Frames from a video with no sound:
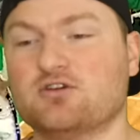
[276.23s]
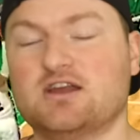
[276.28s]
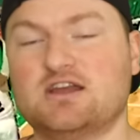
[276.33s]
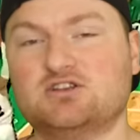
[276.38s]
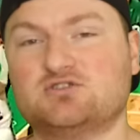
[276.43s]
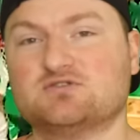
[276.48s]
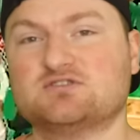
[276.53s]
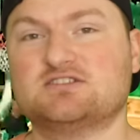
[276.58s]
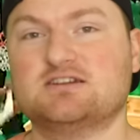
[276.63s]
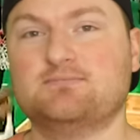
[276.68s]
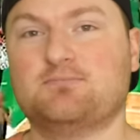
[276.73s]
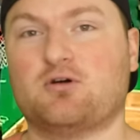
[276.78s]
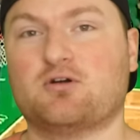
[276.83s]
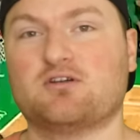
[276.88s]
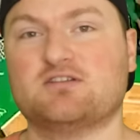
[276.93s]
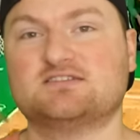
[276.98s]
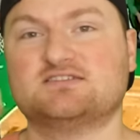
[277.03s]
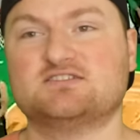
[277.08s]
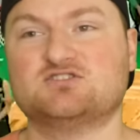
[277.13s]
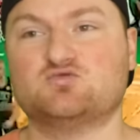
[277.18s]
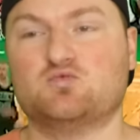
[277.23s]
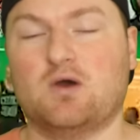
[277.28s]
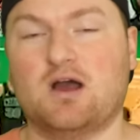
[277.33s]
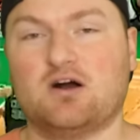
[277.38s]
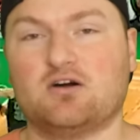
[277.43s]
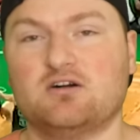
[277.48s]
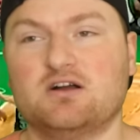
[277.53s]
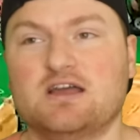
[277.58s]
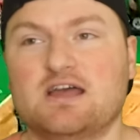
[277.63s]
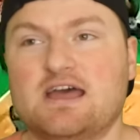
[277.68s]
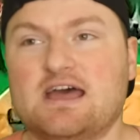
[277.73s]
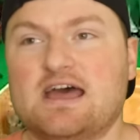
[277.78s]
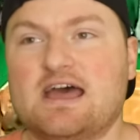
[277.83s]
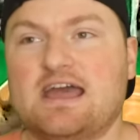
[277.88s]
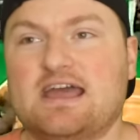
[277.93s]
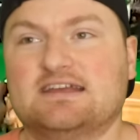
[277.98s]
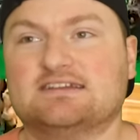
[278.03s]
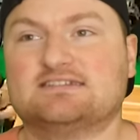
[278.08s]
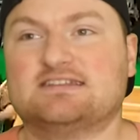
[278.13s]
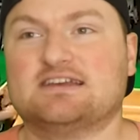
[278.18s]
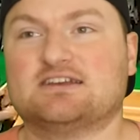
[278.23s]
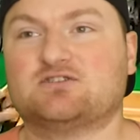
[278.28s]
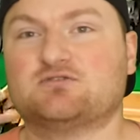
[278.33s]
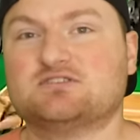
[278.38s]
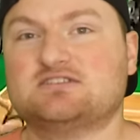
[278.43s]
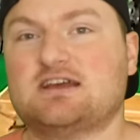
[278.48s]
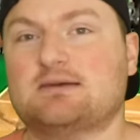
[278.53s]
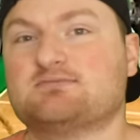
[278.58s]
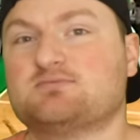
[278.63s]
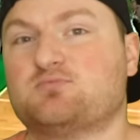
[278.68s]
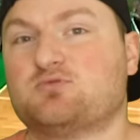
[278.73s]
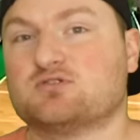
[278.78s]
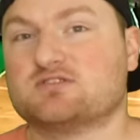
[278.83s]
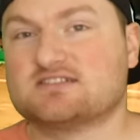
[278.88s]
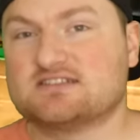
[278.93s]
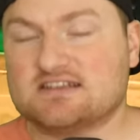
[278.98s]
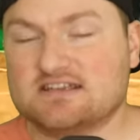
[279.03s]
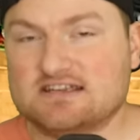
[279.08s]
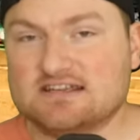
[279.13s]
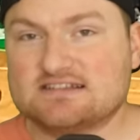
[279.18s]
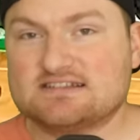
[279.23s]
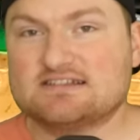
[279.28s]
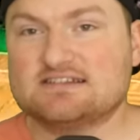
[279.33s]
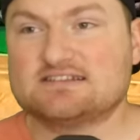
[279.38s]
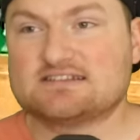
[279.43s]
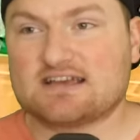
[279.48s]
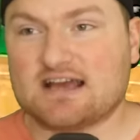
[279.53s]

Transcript: interesting part of this as well is that Kristaps Porzingis'